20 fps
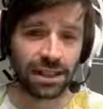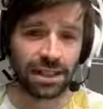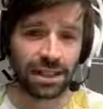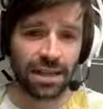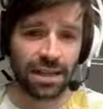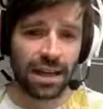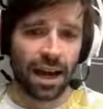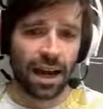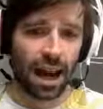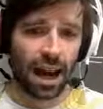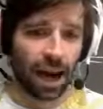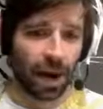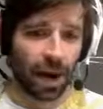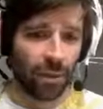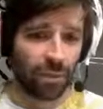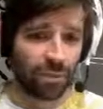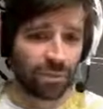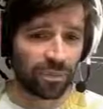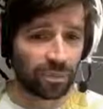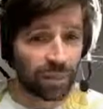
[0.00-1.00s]
more than 2
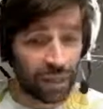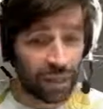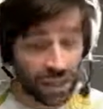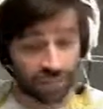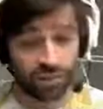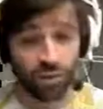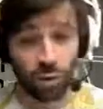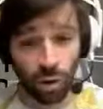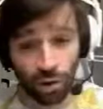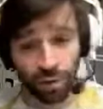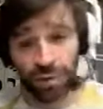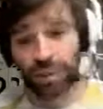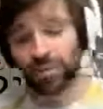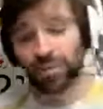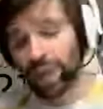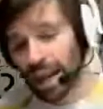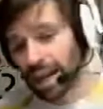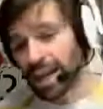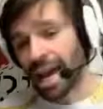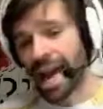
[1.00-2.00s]
blockers.
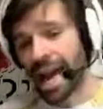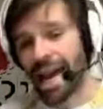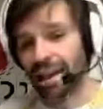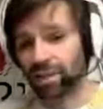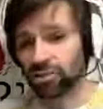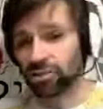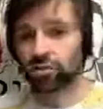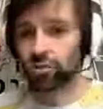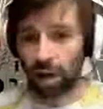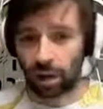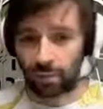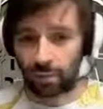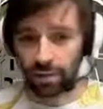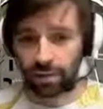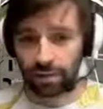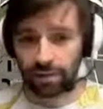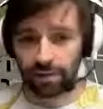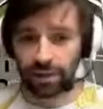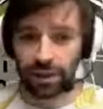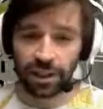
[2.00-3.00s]
But their scoring
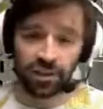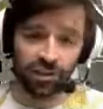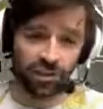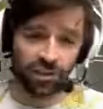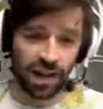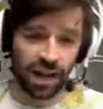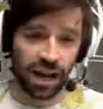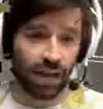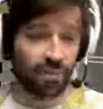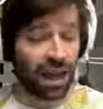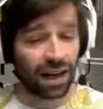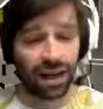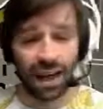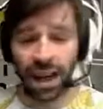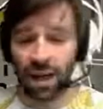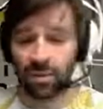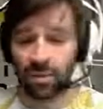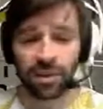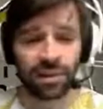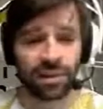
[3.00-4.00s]
rate has
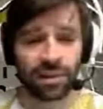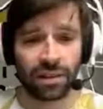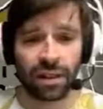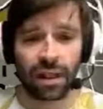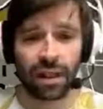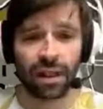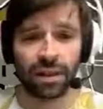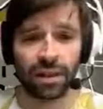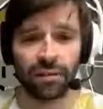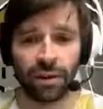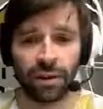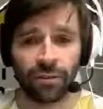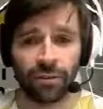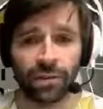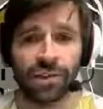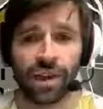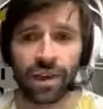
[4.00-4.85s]
dropped for this jam, and it